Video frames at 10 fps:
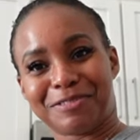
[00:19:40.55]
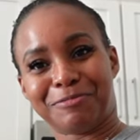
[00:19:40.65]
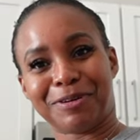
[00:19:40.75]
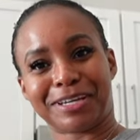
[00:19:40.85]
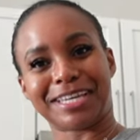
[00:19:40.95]

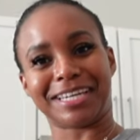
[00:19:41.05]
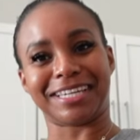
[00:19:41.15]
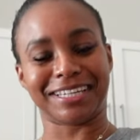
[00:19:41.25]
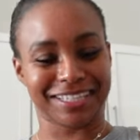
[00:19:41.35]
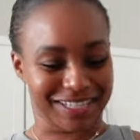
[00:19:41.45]
We're
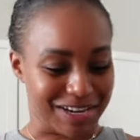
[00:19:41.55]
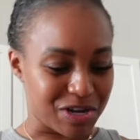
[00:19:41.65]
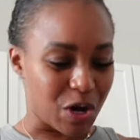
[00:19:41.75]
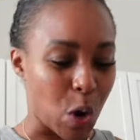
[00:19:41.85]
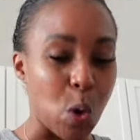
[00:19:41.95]
getting
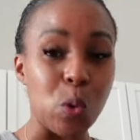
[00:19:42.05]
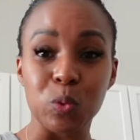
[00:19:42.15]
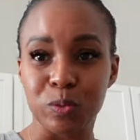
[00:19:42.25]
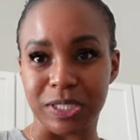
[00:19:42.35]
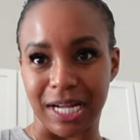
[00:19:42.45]

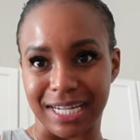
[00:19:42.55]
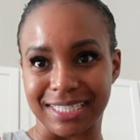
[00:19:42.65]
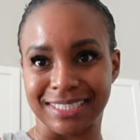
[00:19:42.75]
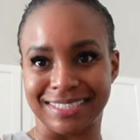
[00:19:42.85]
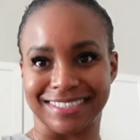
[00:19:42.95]
older,
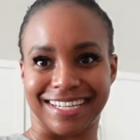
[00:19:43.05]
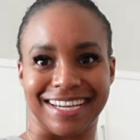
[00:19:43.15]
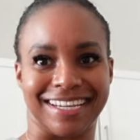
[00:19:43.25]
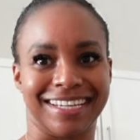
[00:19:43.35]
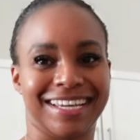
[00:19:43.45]

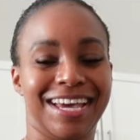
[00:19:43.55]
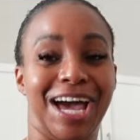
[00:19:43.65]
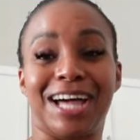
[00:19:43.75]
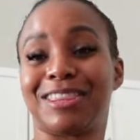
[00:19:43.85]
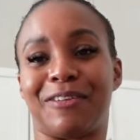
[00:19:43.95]
okay?
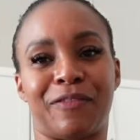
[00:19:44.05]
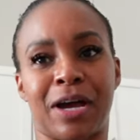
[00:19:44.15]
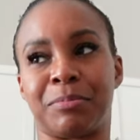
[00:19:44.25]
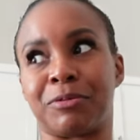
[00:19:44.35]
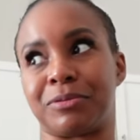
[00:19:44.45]
I thought
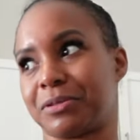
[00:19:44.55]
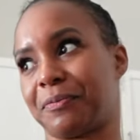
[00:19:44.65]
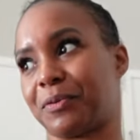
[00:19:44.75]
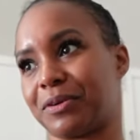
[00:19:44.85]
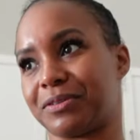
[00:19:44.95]
fiber was
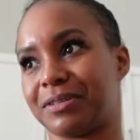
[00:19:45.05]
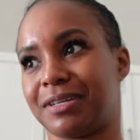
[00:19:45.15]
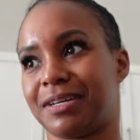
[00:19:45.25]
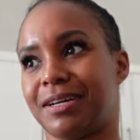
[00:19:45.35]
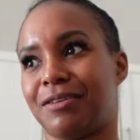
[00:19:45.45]
for
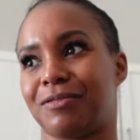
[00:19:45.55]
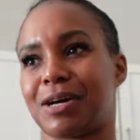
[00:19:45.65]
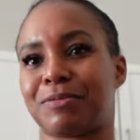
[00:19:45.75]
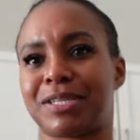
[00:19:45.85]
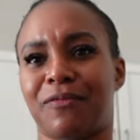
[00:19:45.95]
when
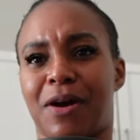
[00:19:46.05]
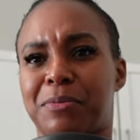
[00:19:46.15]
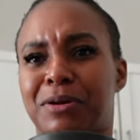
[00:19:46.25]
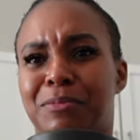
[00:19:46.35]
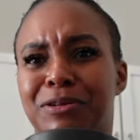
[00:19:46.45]
I would see
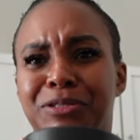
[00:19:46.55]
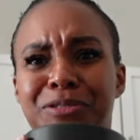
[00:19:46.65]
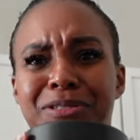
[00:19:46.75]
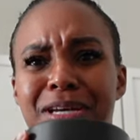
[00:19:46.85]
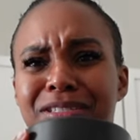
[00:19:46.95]
fiber
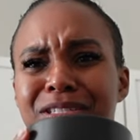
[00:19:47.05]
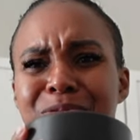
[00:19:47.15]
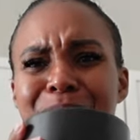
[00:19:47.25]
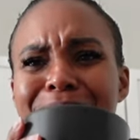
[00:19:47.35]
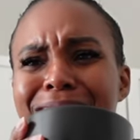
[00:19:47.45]
commercials, I just
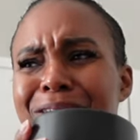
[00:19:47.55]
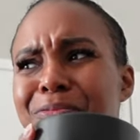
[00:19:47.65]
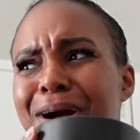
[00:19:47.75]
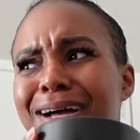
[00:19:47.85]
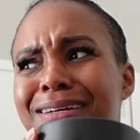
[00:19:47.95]
would be
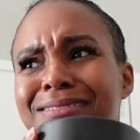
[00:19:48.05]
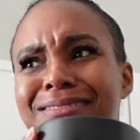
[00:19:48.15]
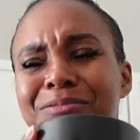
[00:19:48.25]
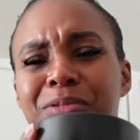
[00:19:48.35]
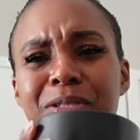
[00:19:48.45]
like, why?
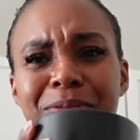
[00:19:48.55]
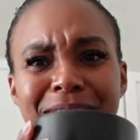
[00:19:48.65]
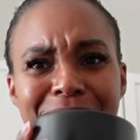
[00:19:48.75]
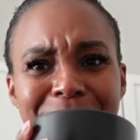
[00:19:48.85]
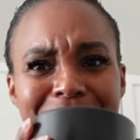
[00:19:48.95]
What are we
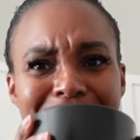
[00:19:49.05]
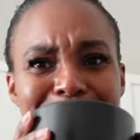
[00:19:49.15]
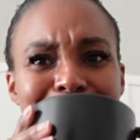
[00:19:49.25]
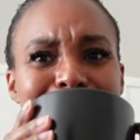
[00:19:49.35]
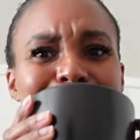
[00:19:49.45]
doing?
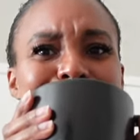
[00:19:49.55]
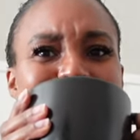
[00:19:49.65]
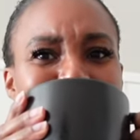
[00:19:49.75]
But